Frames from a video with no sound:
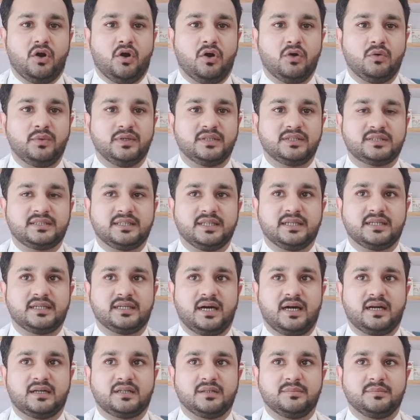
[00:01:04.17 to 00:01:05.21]
Always take
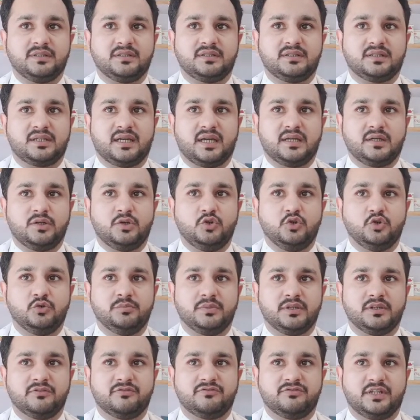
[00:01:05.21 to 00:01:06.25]
artemether and
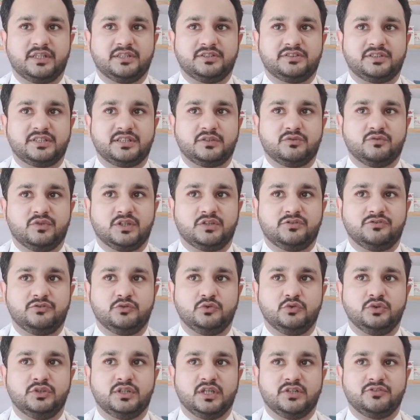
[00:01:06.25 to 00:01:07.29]
lumefantrine with
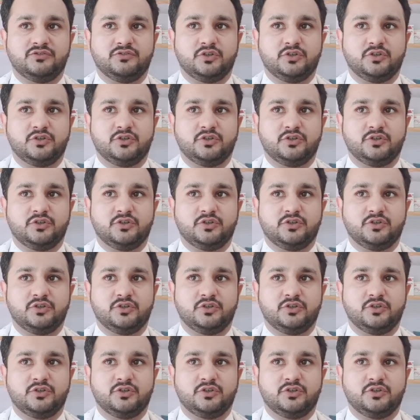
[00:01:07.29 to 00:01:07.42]
food.